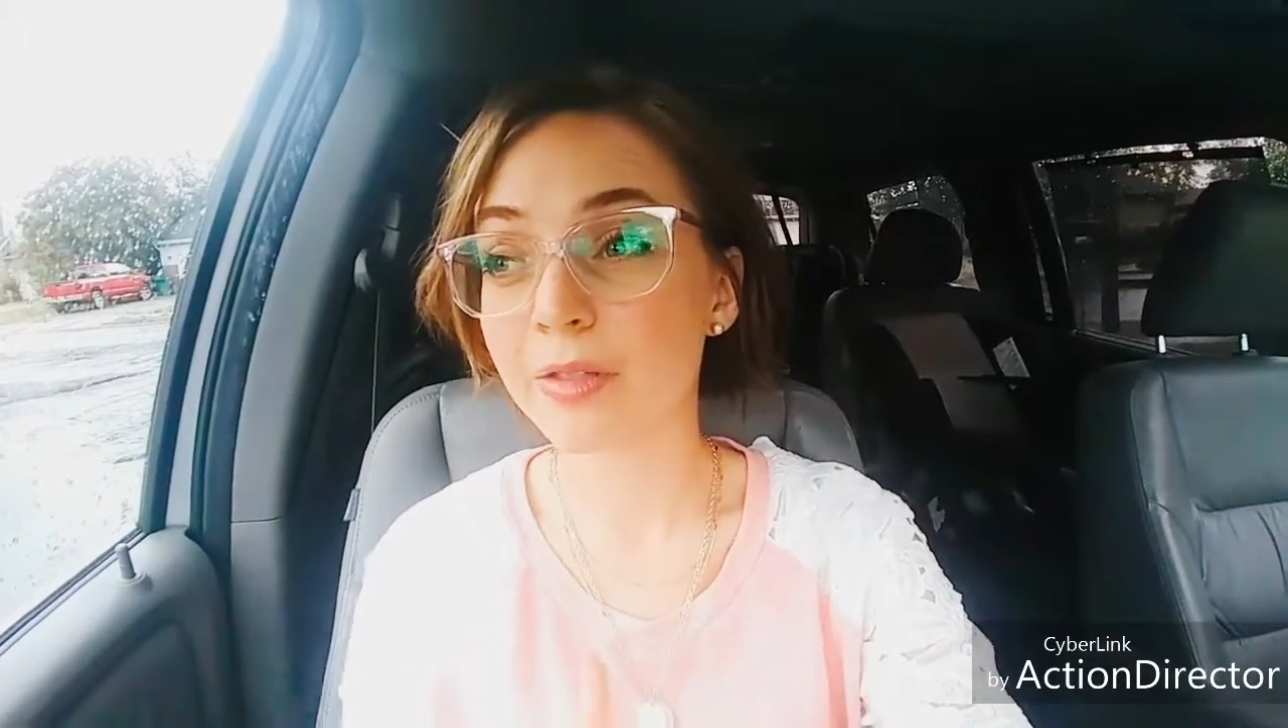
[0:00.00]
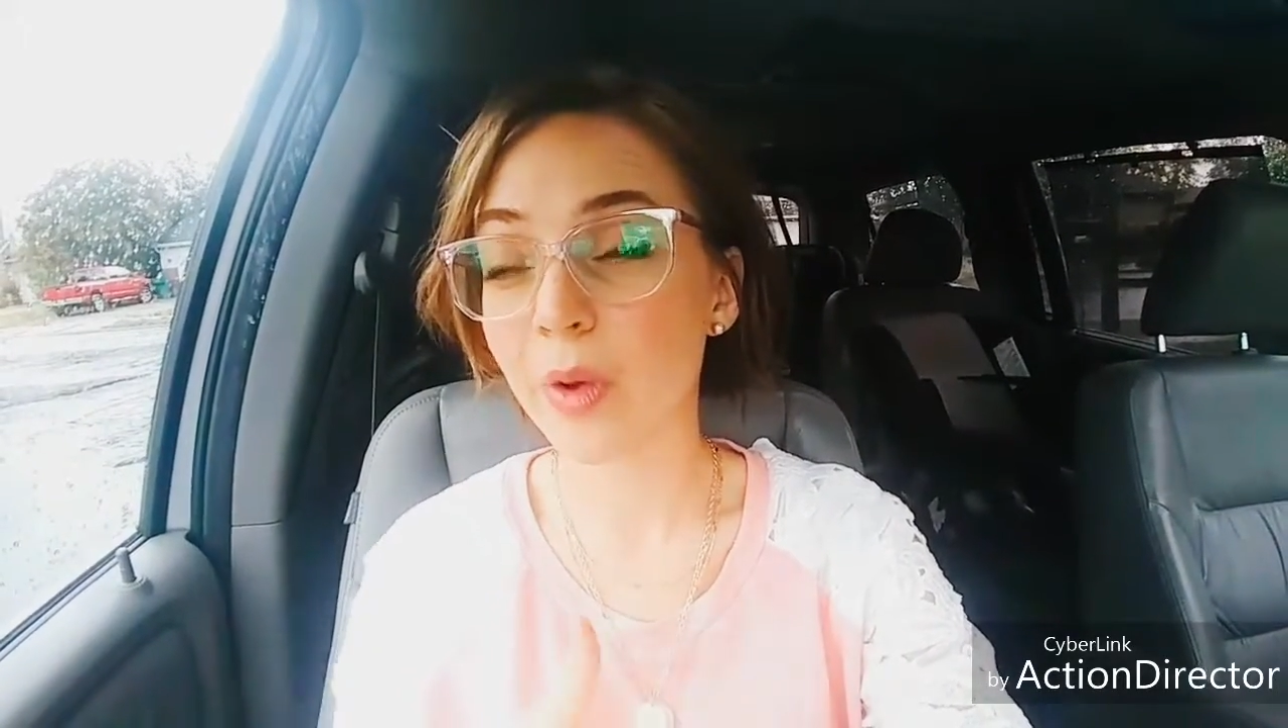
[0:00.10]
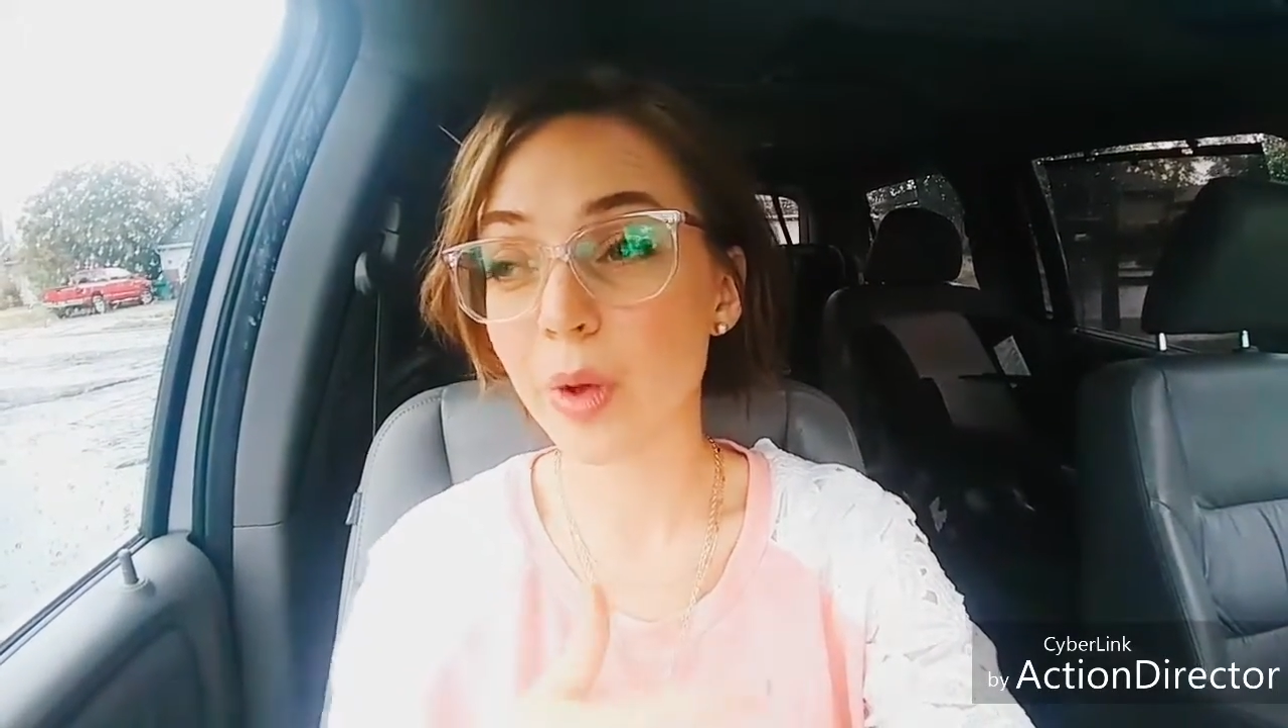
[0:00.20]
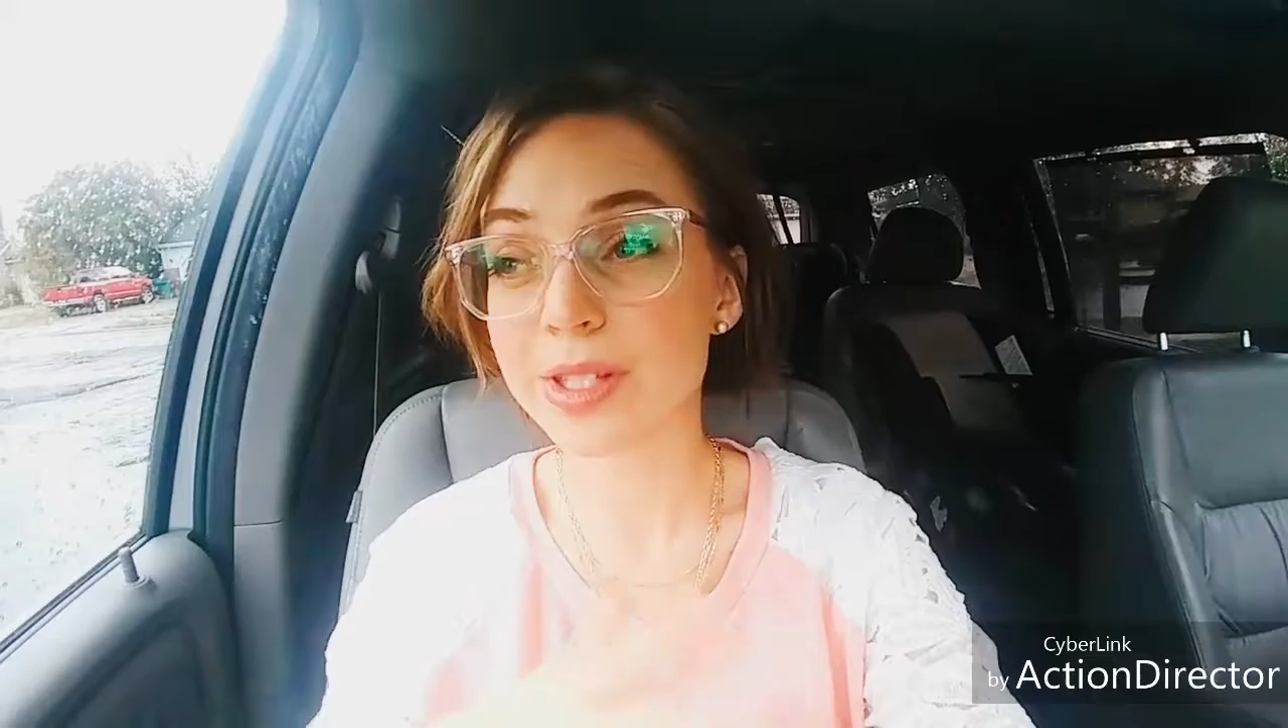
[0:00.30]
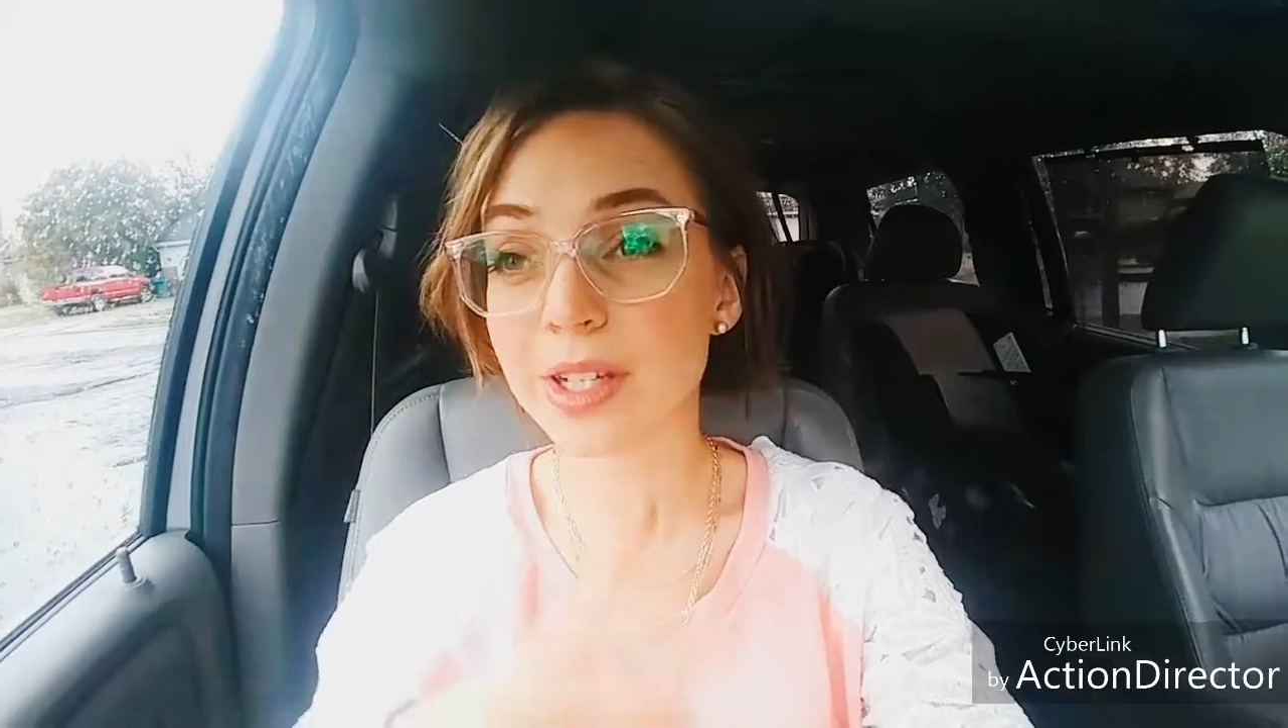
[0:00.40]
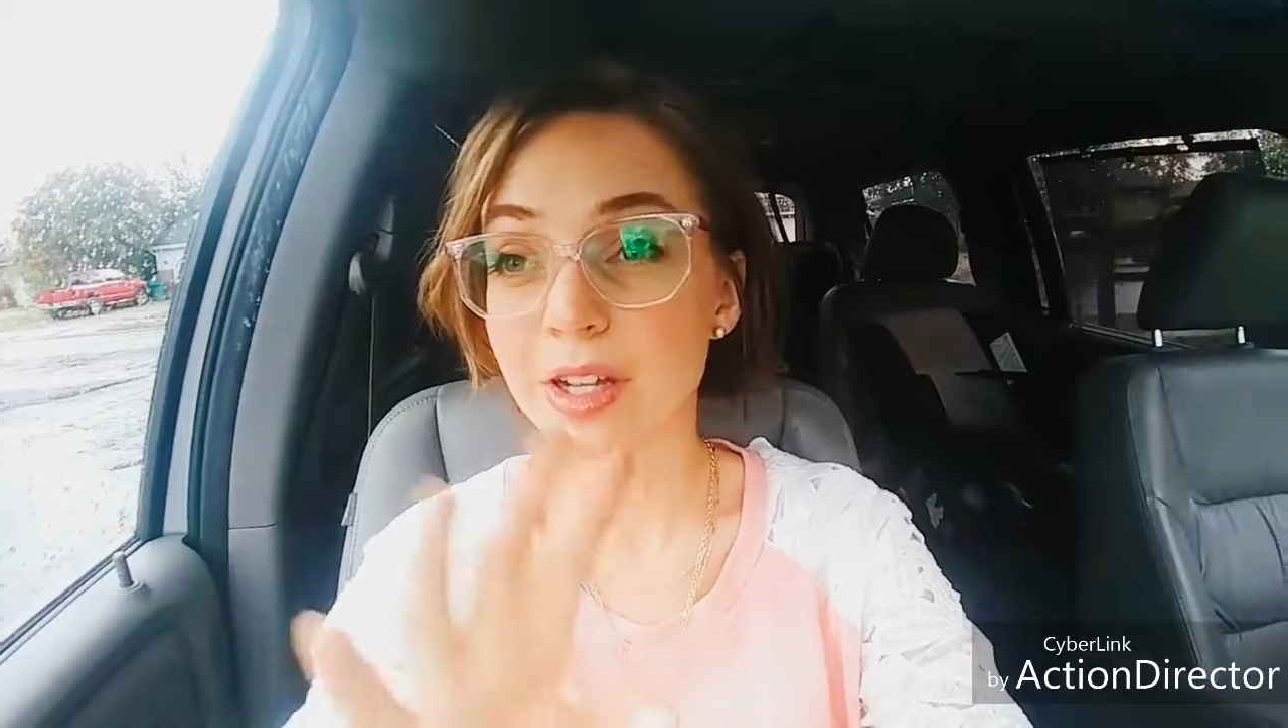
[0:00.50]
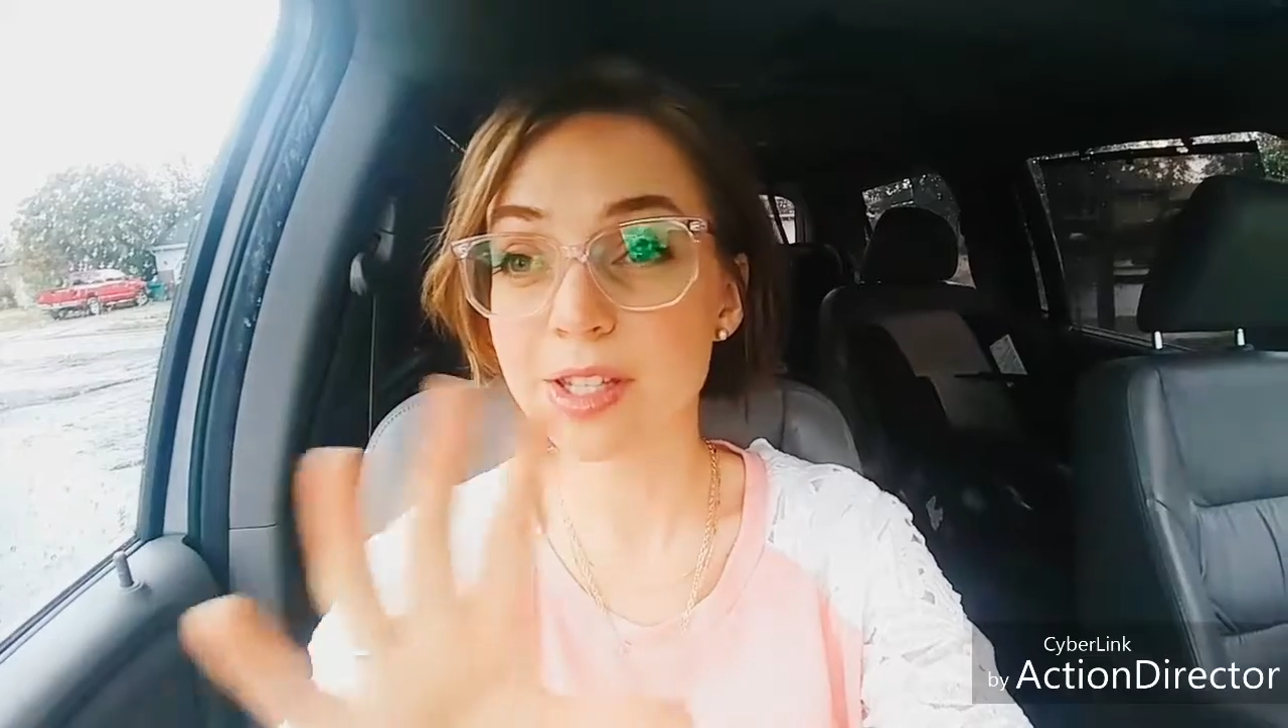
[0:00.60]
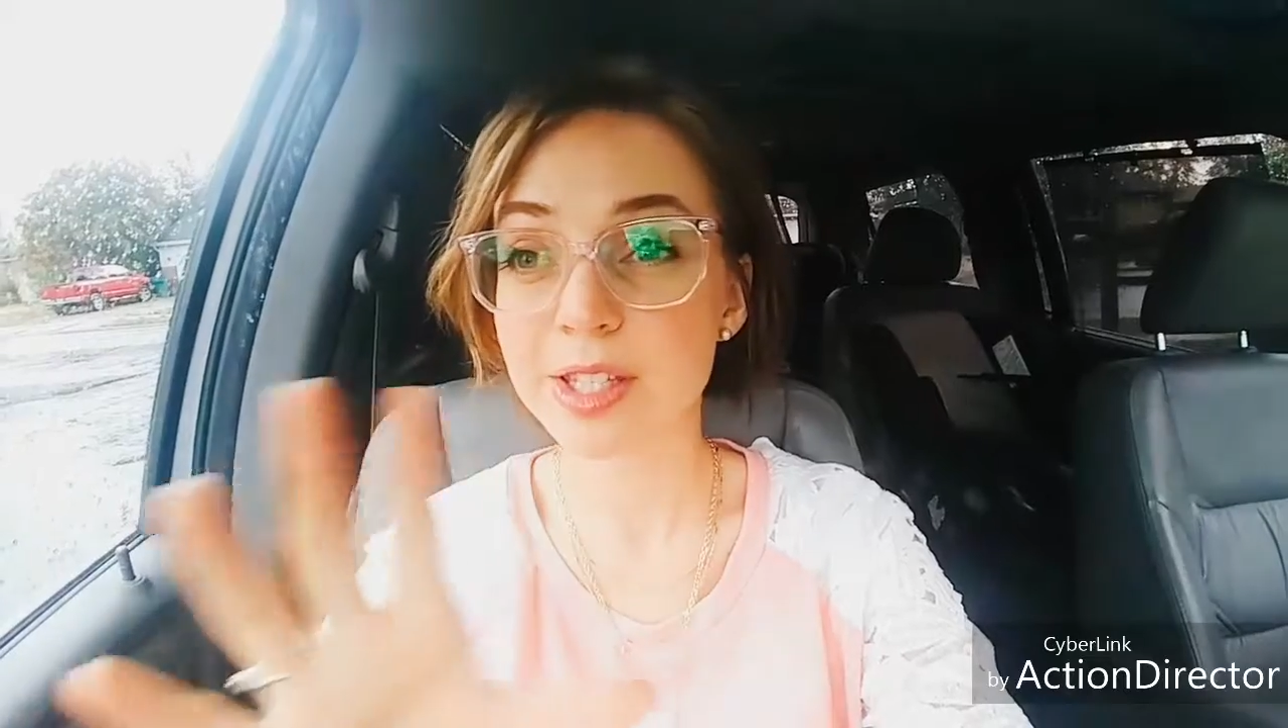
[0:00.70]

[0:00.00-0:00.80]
focusing on